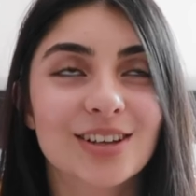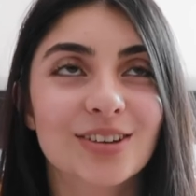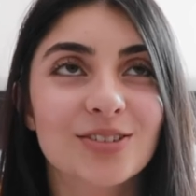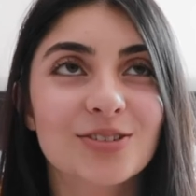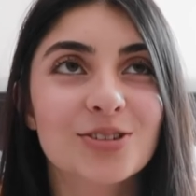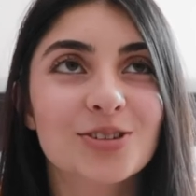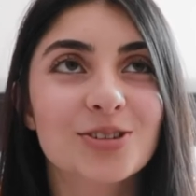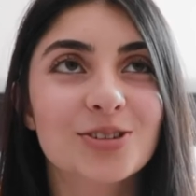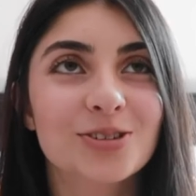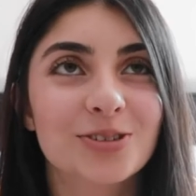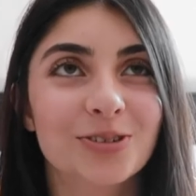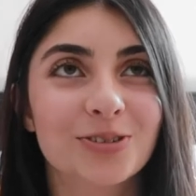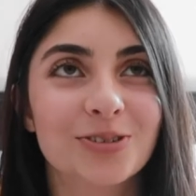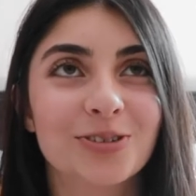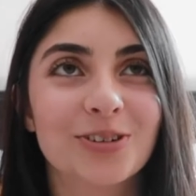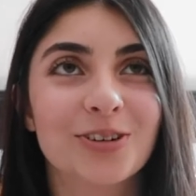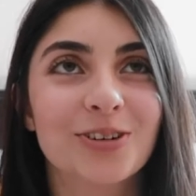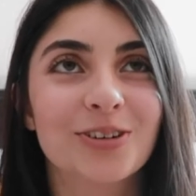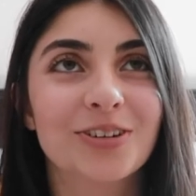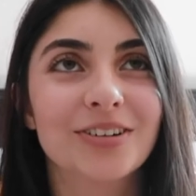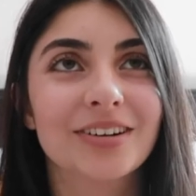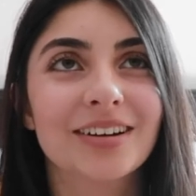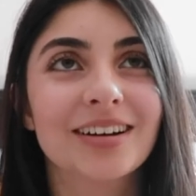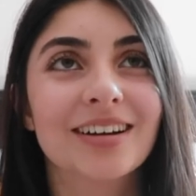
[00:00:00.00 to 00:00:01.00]
sounds so
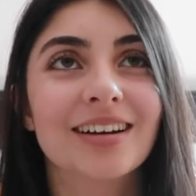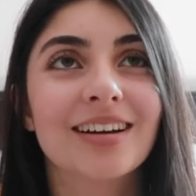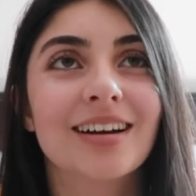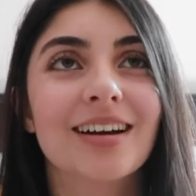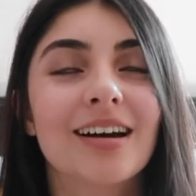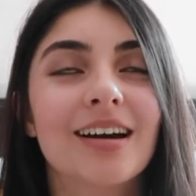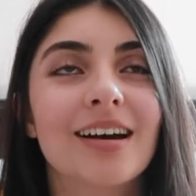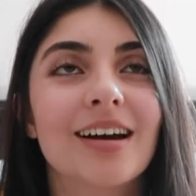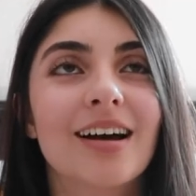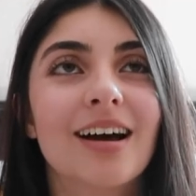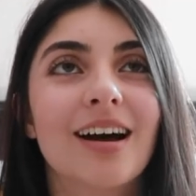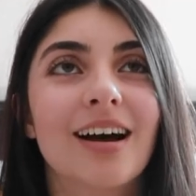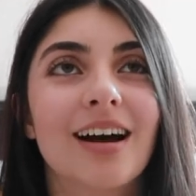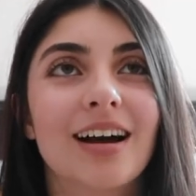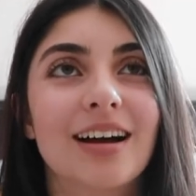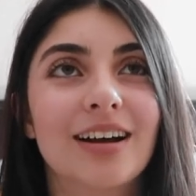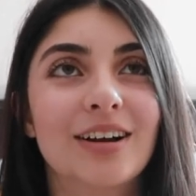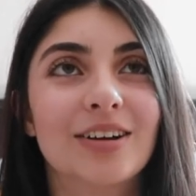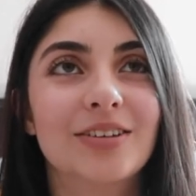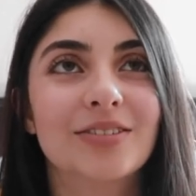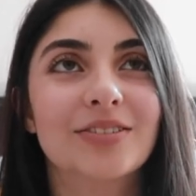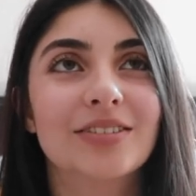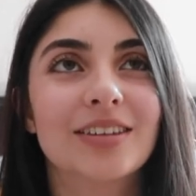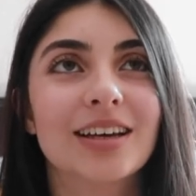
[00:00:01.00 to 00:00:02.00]
long.
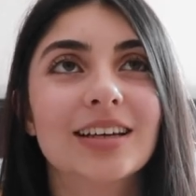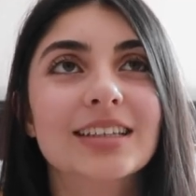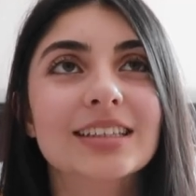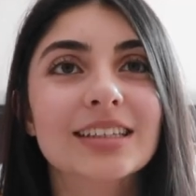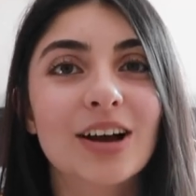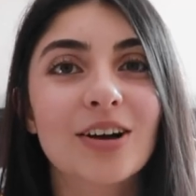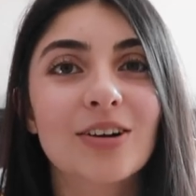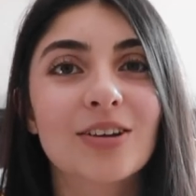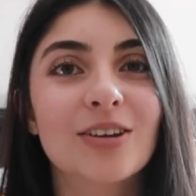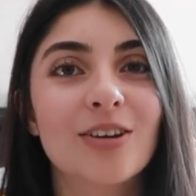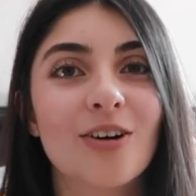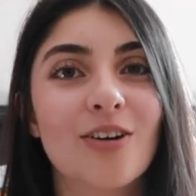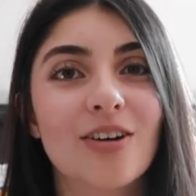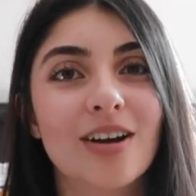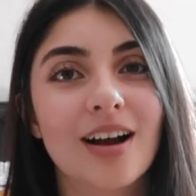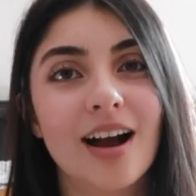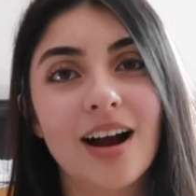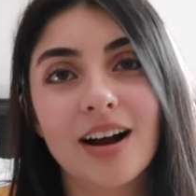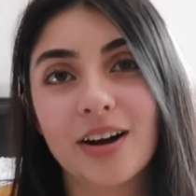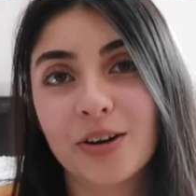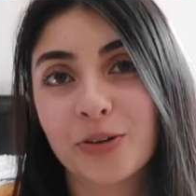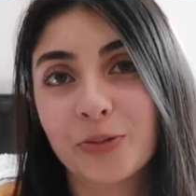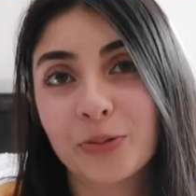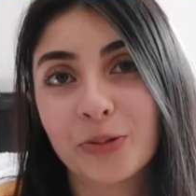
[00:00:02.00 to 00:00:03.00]
Um, that's how long
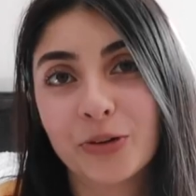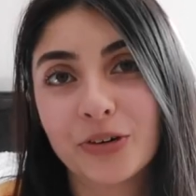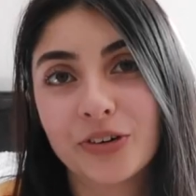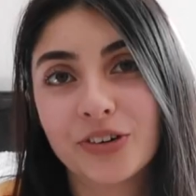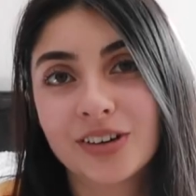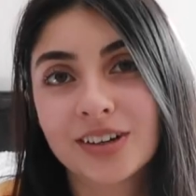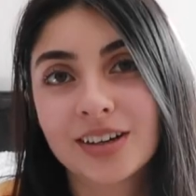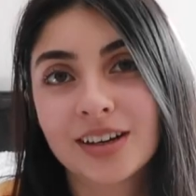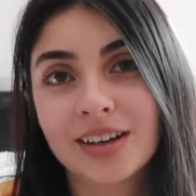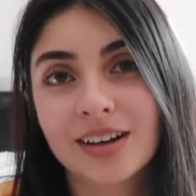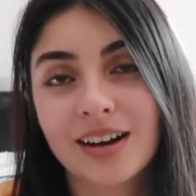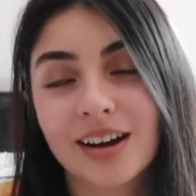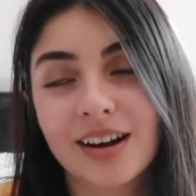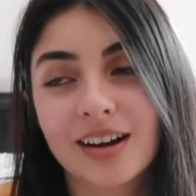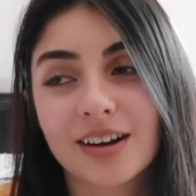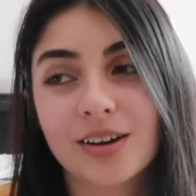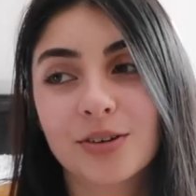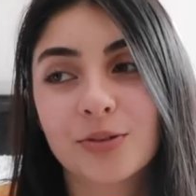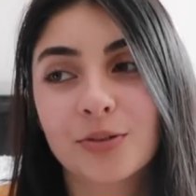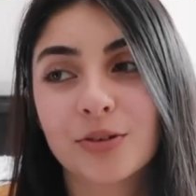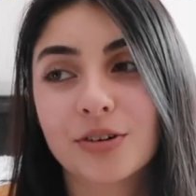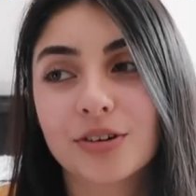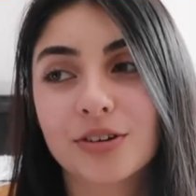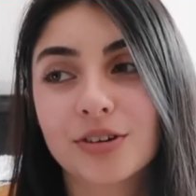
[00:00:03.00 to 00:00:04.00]
I work.
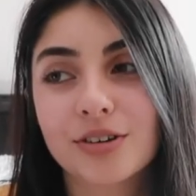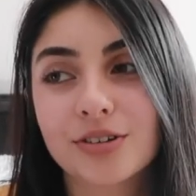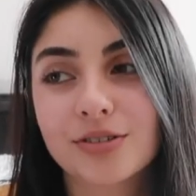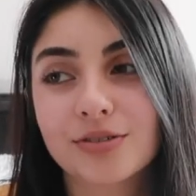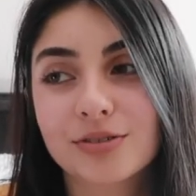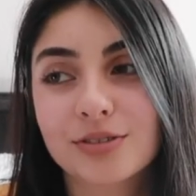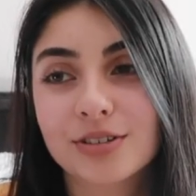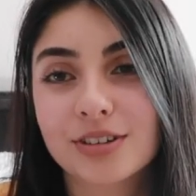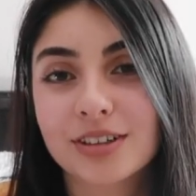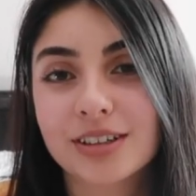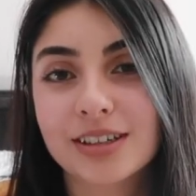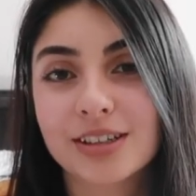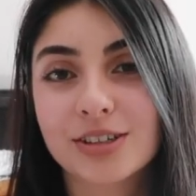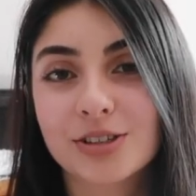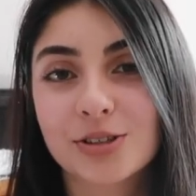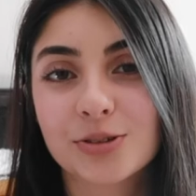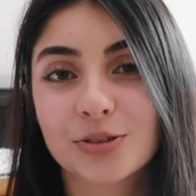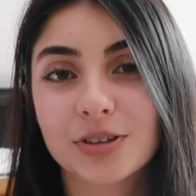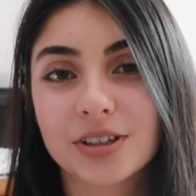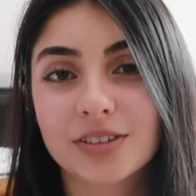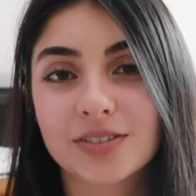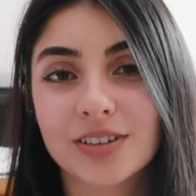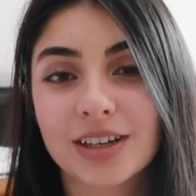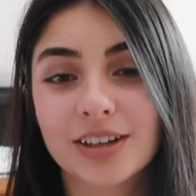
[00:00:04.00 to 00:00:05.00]
I work for at least
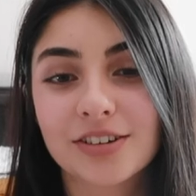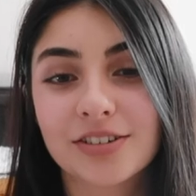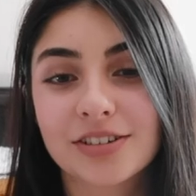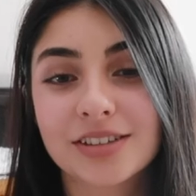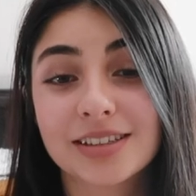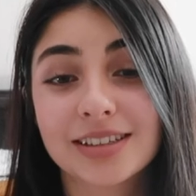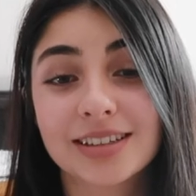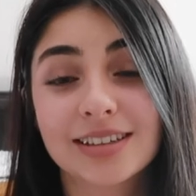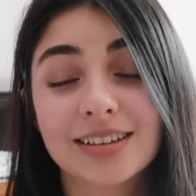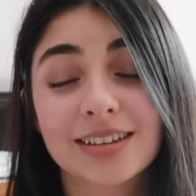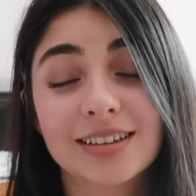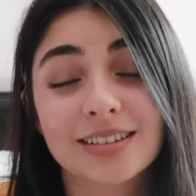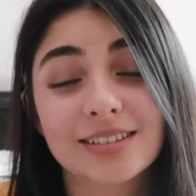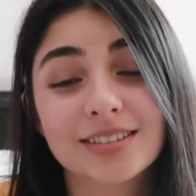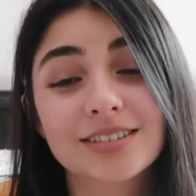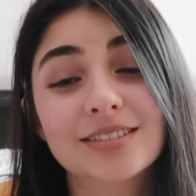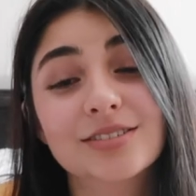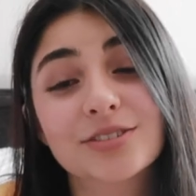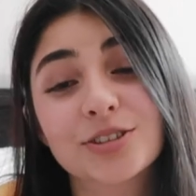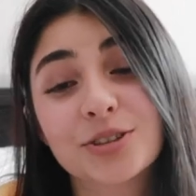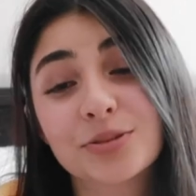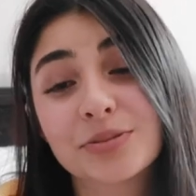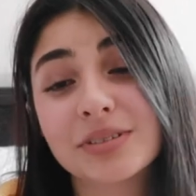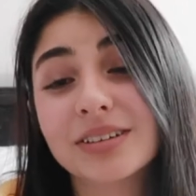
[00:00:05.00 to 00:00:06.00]
12 hours.
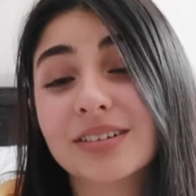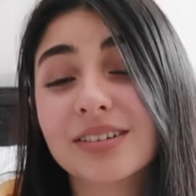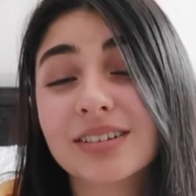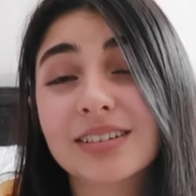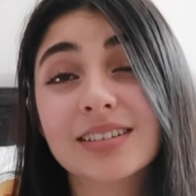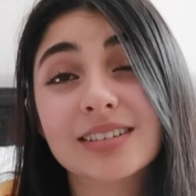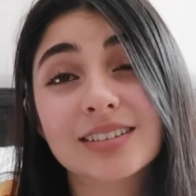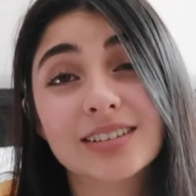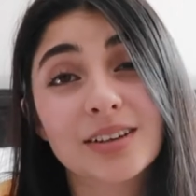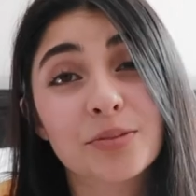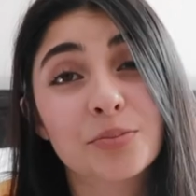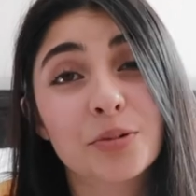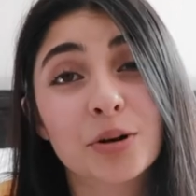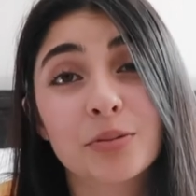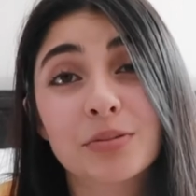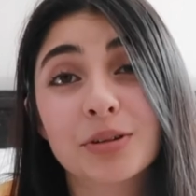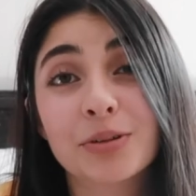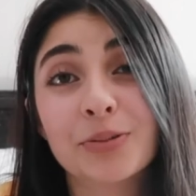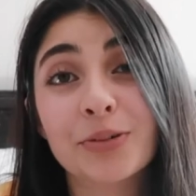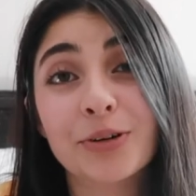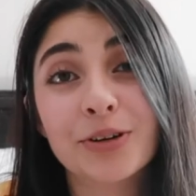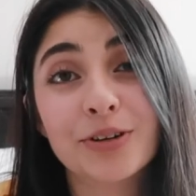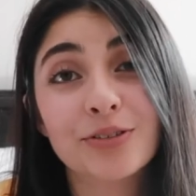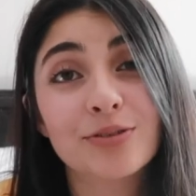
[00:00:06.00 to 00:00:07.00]
To be honest, I probably
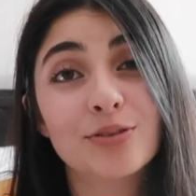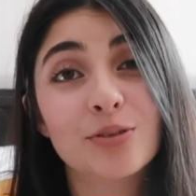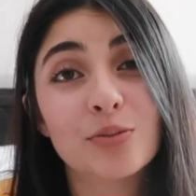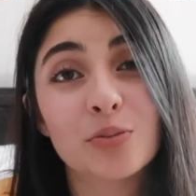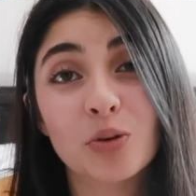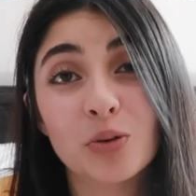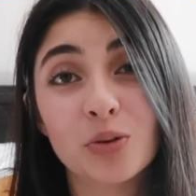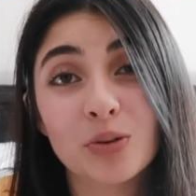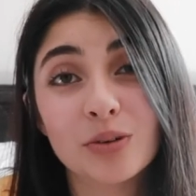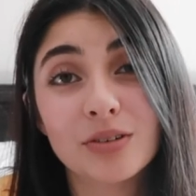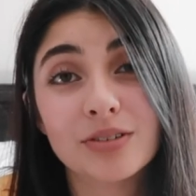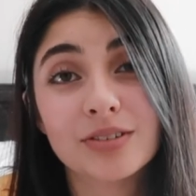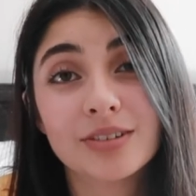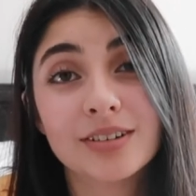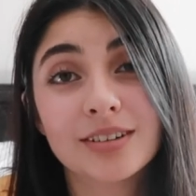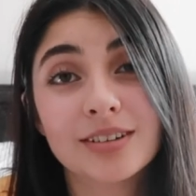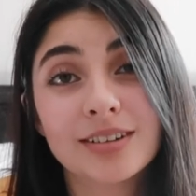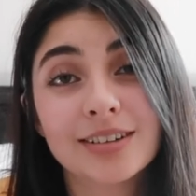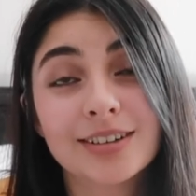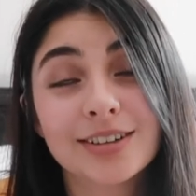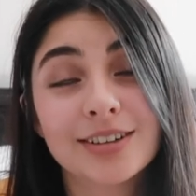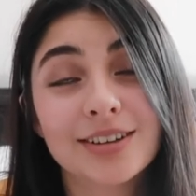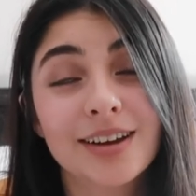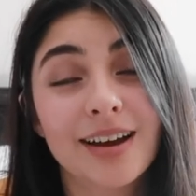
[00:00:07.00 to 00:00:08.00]
work for more
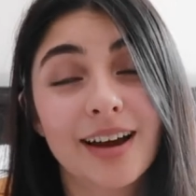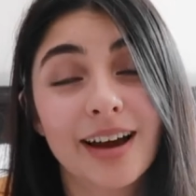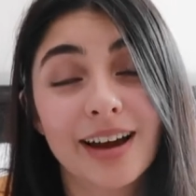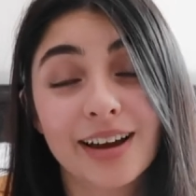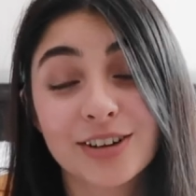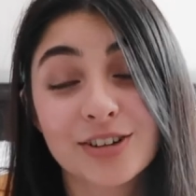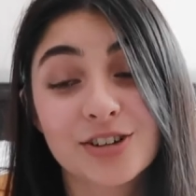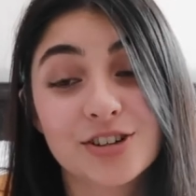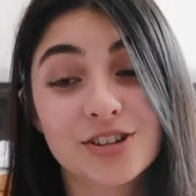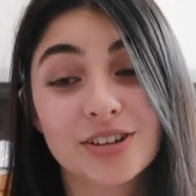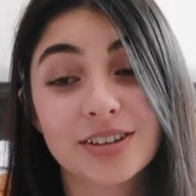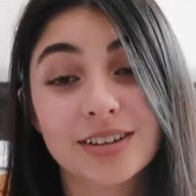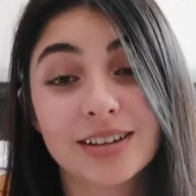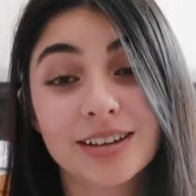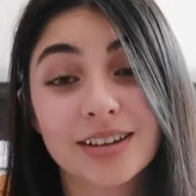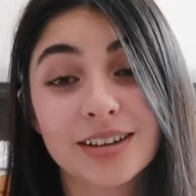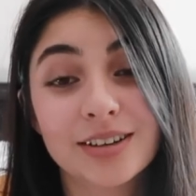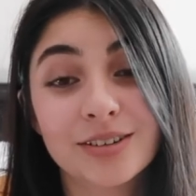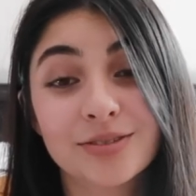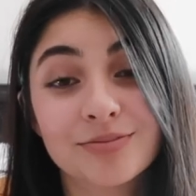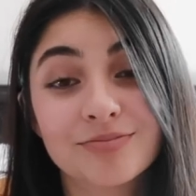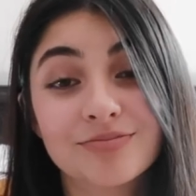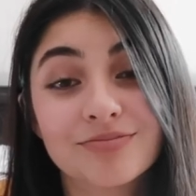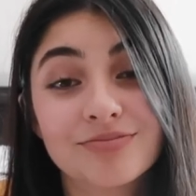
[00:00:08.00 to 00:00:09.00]

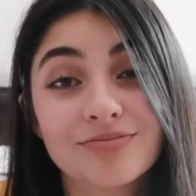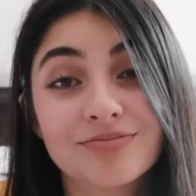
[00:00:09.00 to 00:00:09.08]
actually,